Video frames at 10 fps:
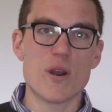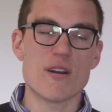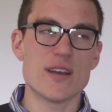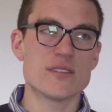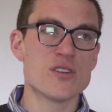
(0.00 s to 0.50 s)

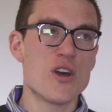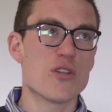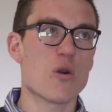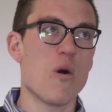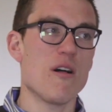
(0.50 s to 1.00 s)
whereas
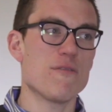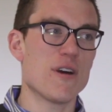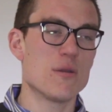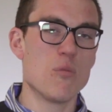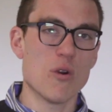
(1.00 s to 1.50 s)
the
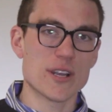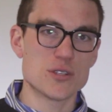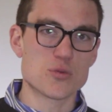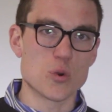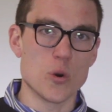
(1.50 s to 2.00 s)
qualified
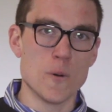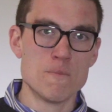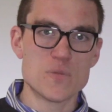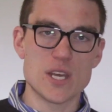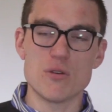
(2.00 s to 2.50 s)
mortgage rule
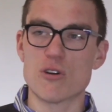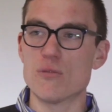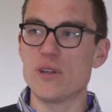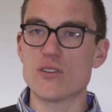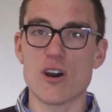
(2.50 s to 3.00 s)
that you
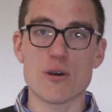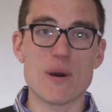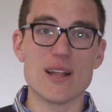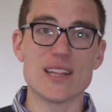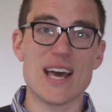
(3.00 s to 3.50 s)
heard me talk
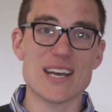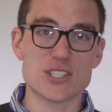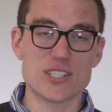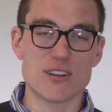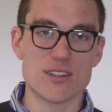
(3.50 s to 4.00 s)
about
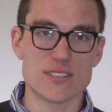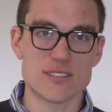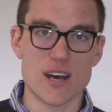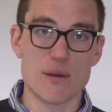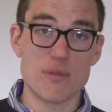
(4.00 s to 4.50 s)
last year this
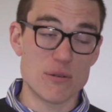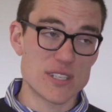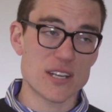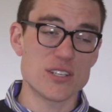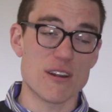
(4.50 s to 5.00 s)
time, that was
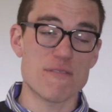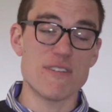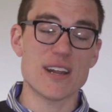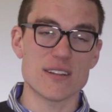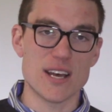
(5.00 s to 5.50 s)
actually in
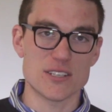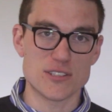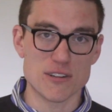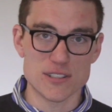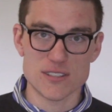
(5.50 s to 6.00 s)
effect
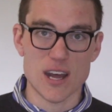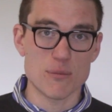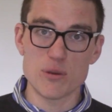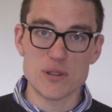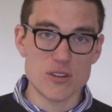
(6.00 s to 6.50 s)
last year this
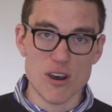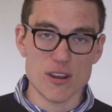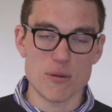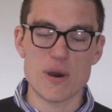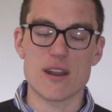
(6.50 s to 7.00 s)
time, we've been
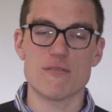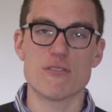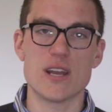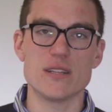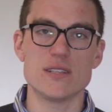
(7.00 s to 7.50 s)
talking about it
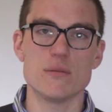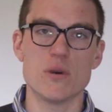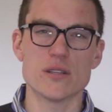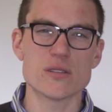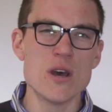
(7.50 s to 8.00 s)
for 18
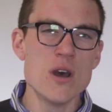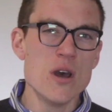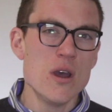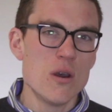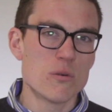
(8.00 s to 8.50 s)
months,
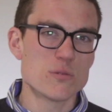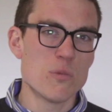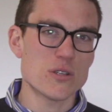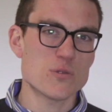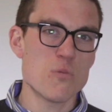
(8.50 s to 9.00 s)
was
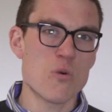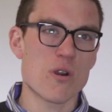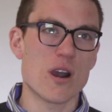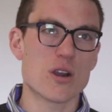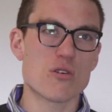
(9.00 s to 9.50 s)
much
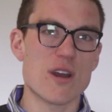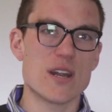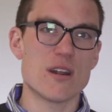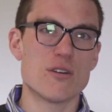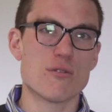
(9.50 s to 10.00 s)
more a
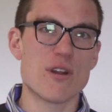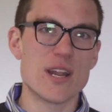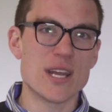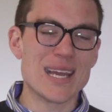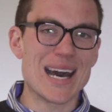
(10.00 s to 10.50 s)
credit
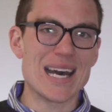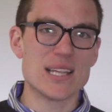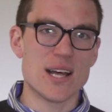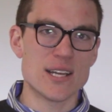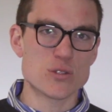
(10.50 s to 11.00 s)
underwriting
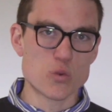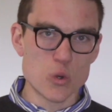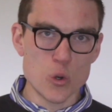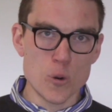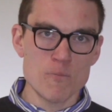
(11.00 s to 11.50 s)
guidelines
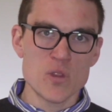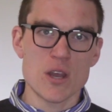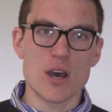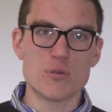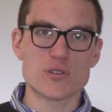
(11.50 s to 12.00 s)
rule.
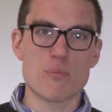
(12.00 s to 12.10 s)
It was